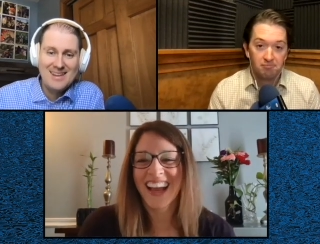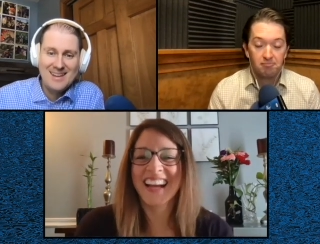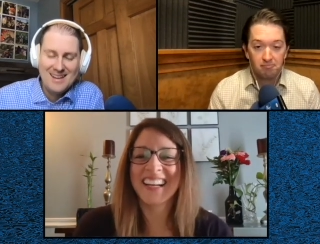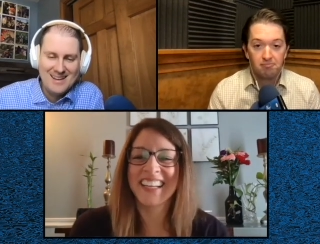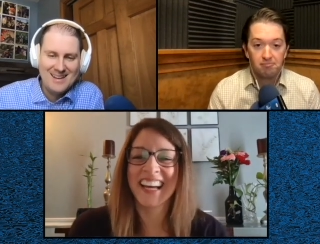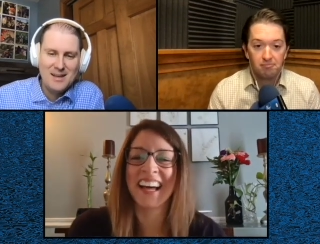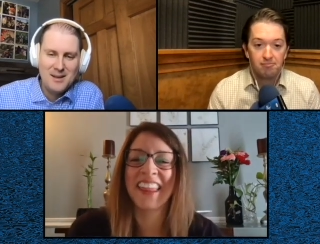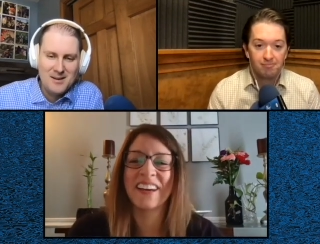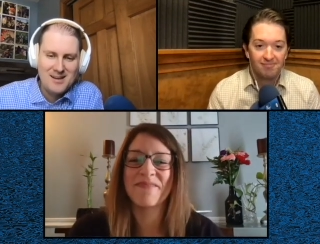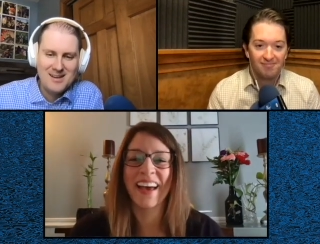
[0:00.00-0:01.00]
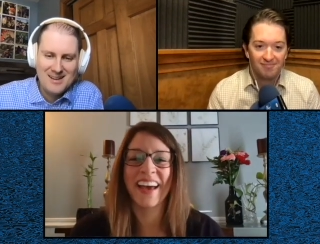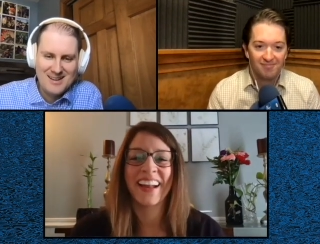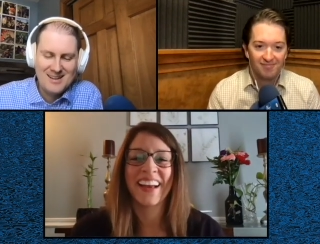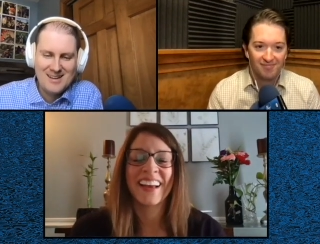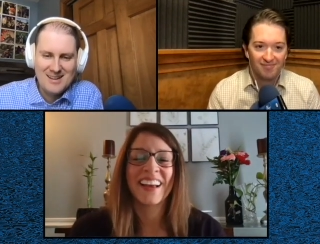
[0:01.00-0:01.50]
Speaker 1: and tell them
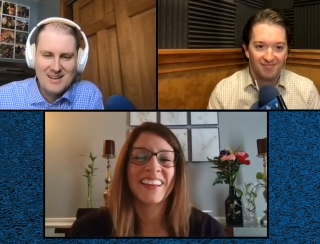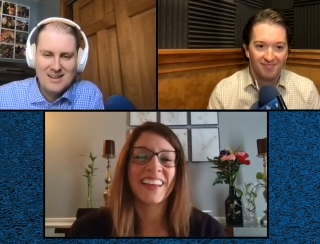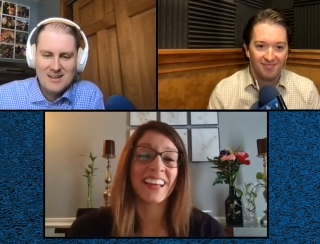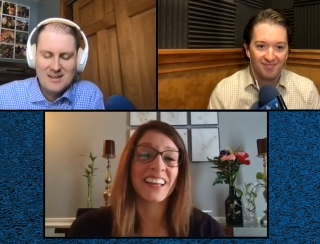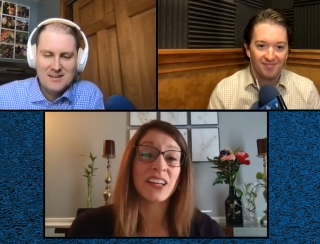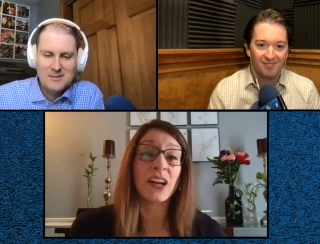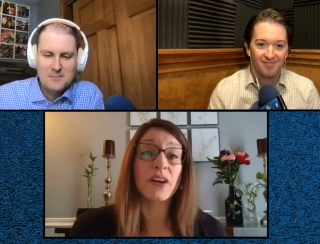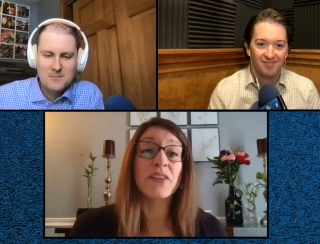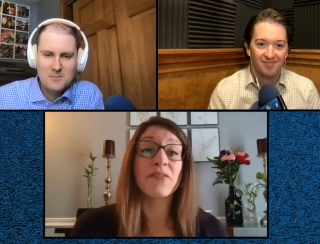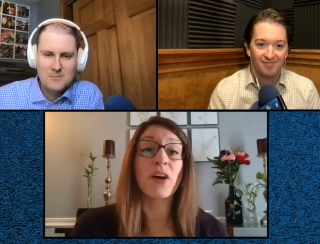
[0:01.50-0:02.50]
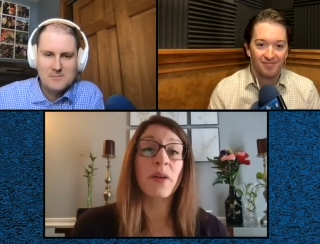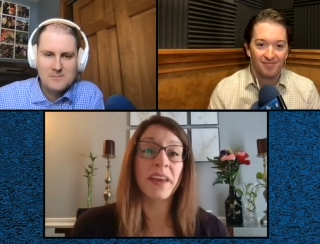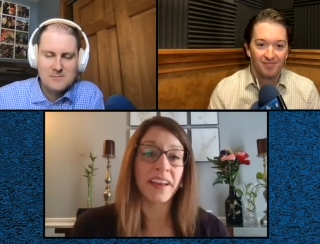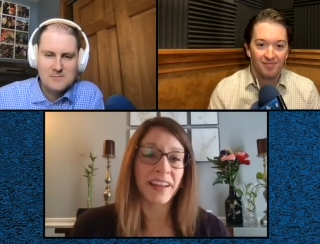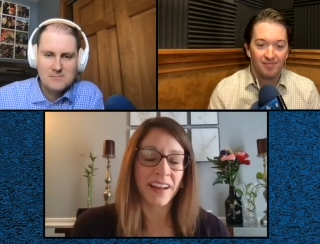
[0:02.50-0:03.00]
that like you know
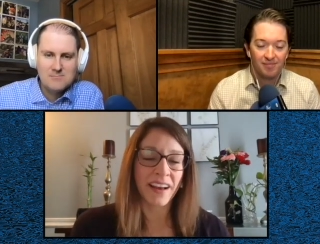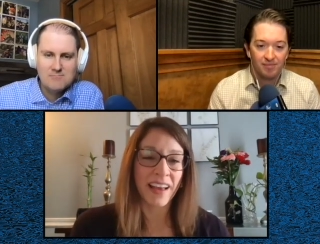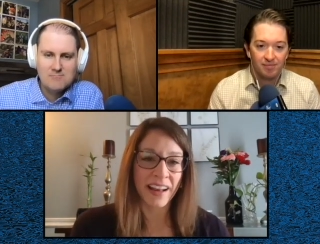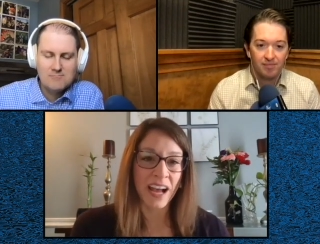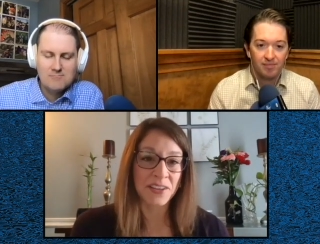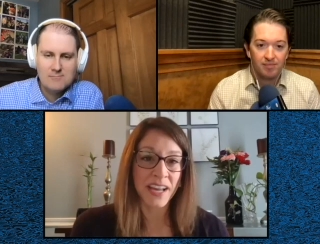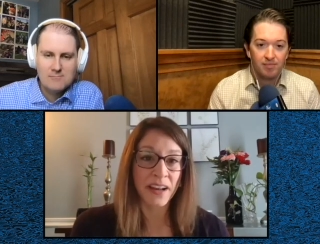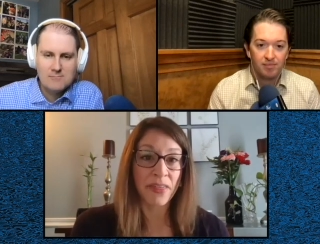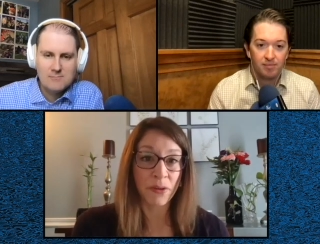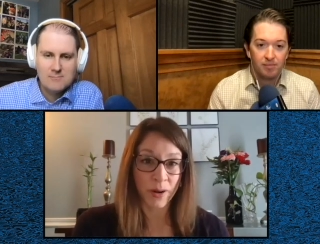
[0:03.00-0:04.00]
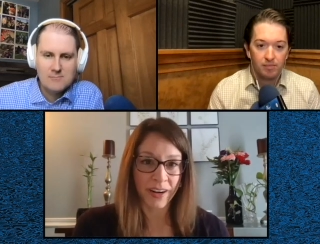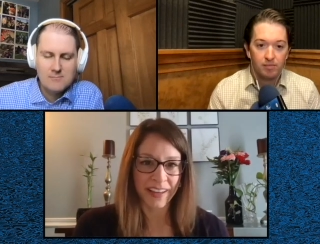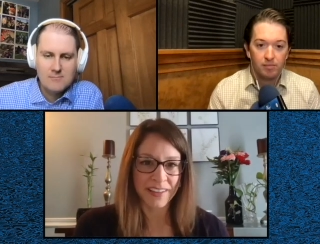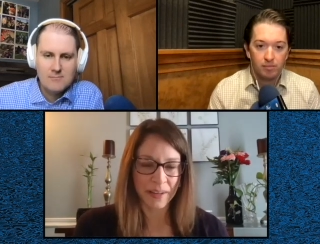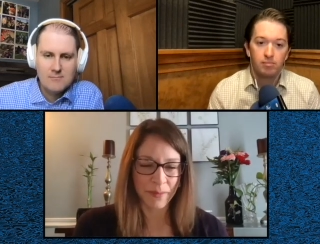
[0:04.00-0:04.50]
invoking an, an outside
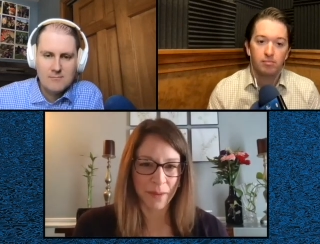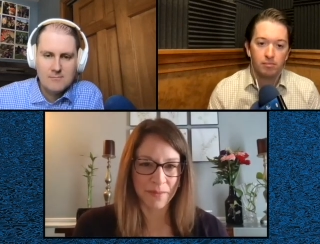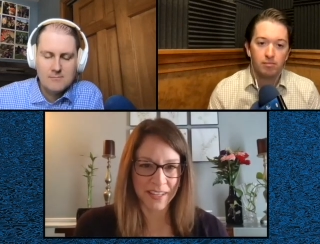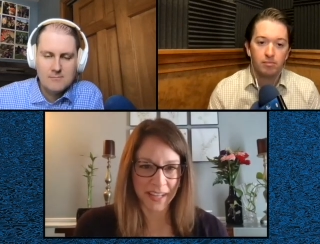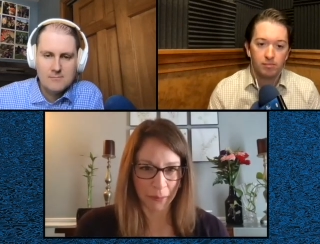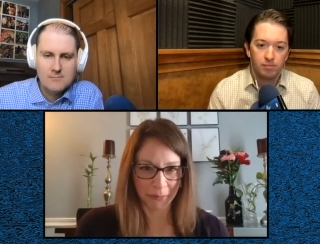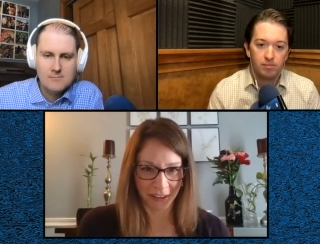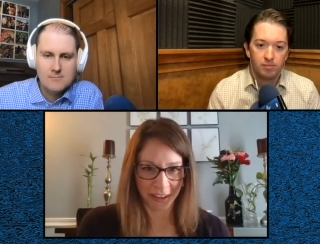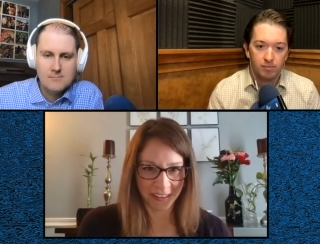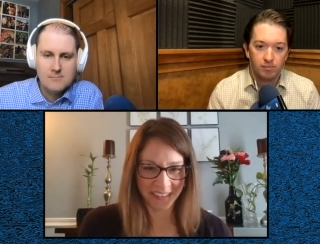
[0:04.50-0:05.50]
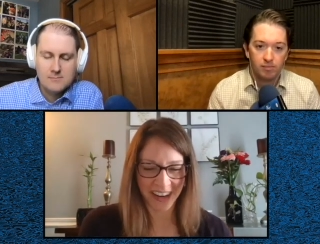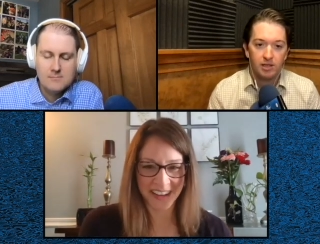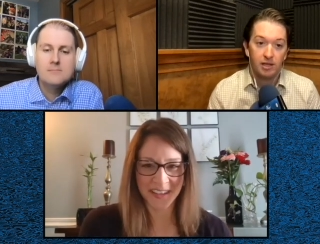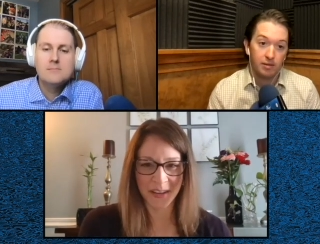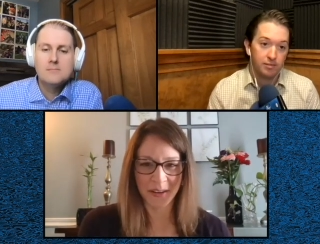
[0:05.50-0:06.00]
authority sometimes is helpful
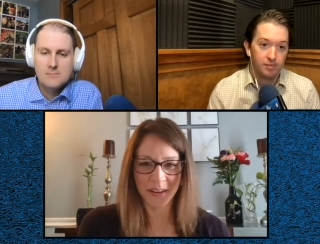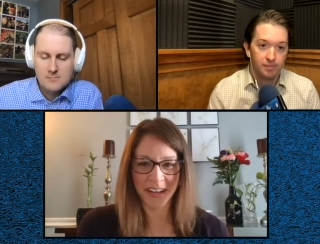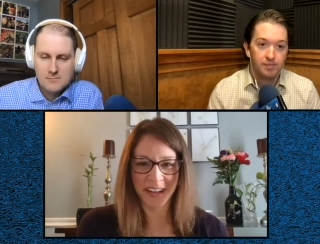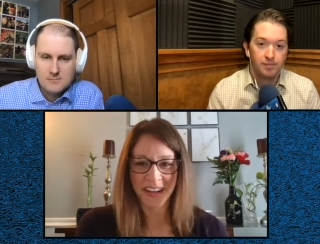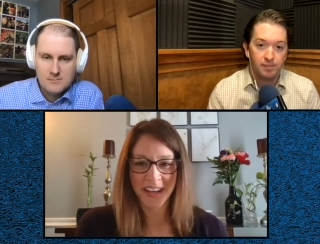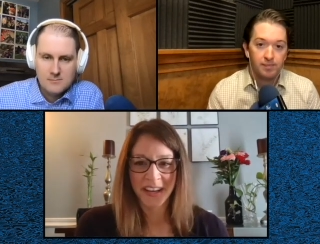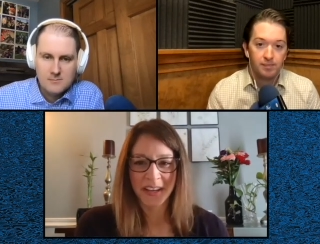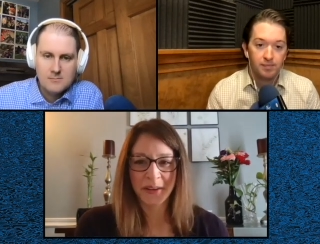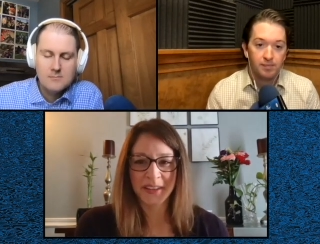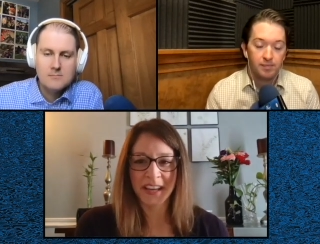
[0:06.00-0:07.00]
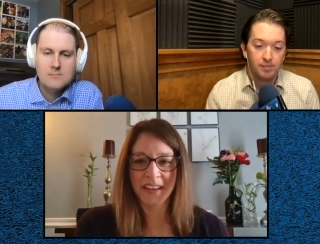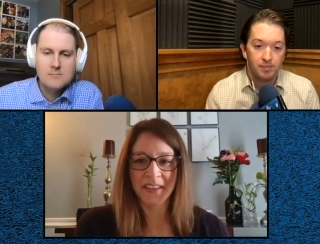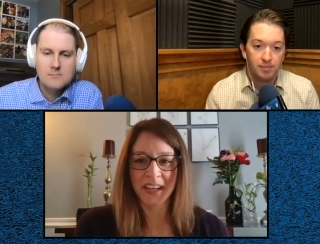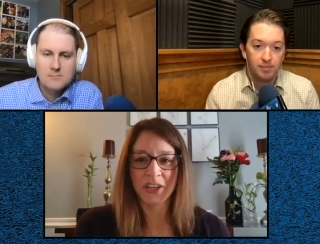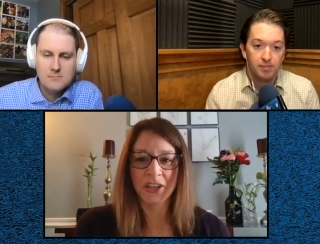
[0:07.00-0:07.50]
right so yeah. you could you could say
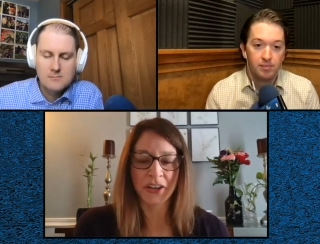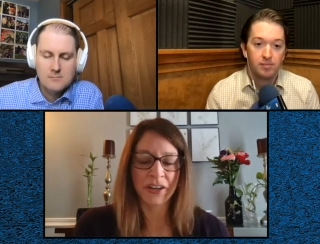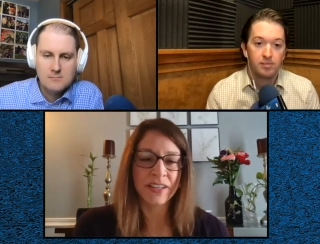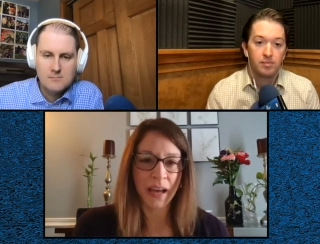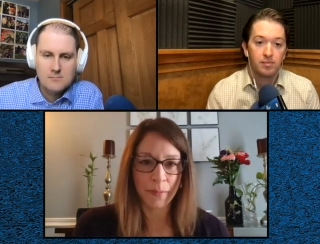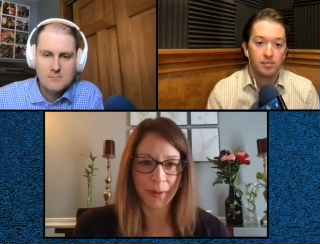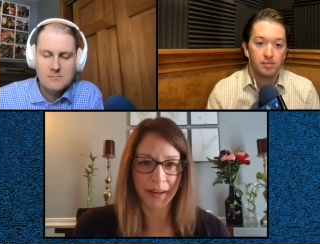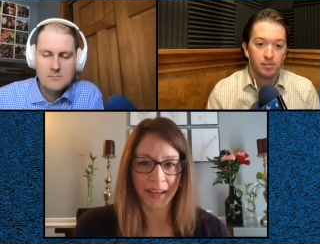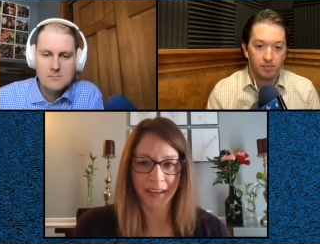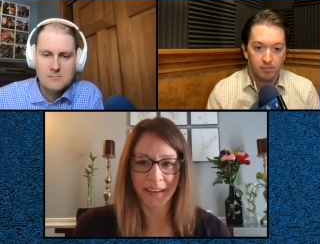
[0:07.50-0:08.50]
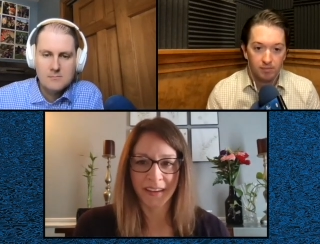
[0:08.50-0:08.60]
that the insurance company